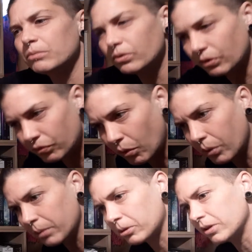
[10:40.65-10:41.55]
moving
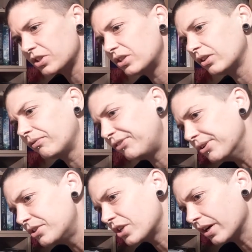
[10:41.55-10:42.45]
forward approach into the
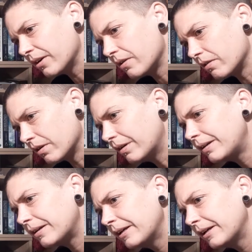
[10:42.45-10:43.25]
future, all right?